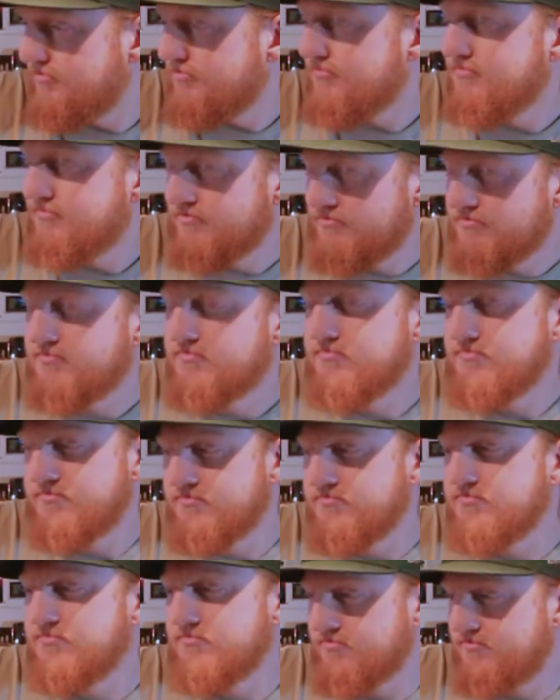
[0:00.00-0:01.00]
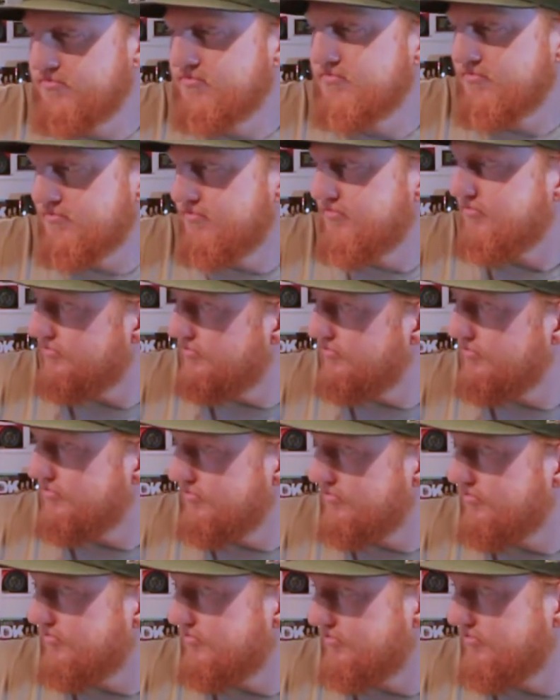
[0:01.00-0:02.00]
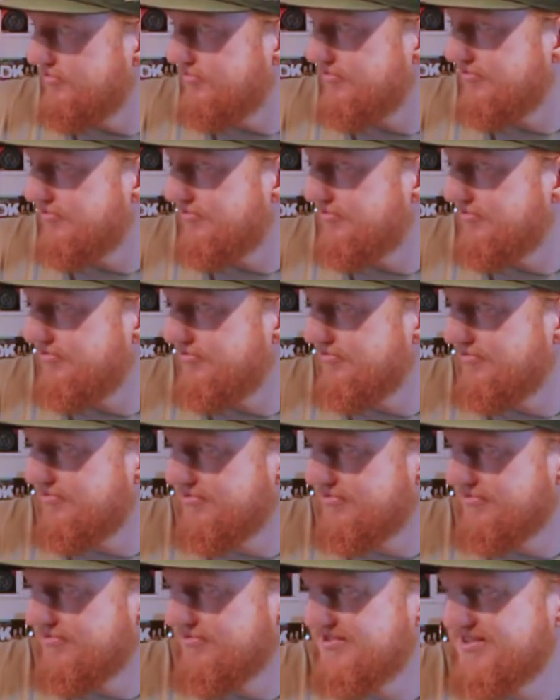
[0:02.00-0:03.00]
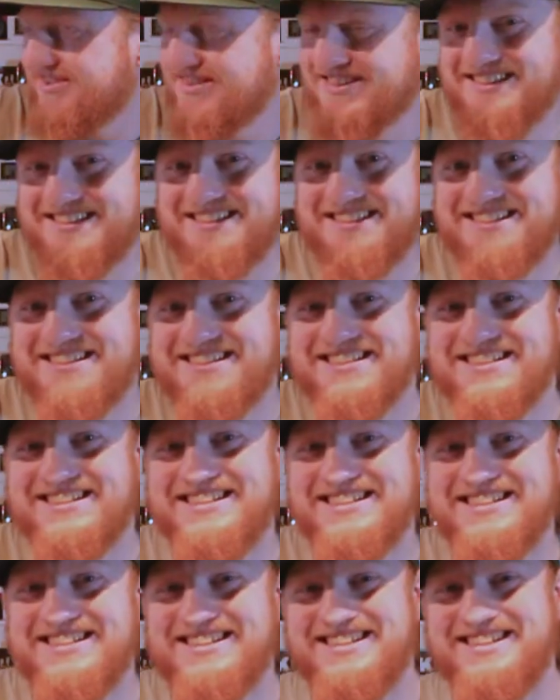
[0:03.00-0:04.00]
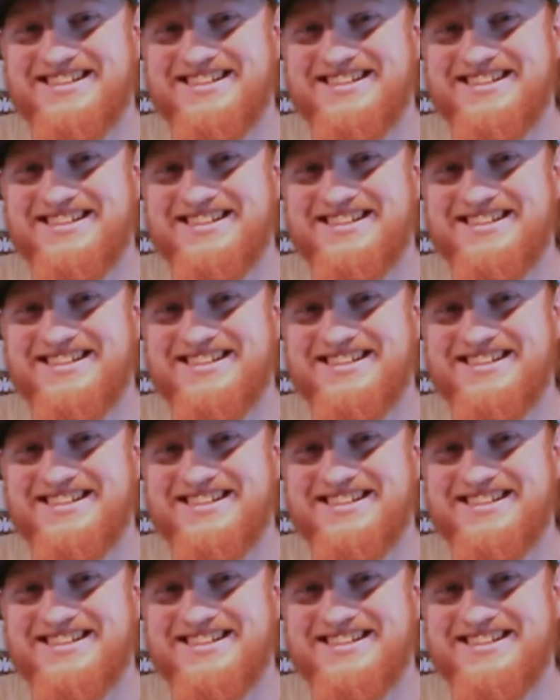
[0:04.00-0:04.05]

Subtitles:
This person isn't speaking.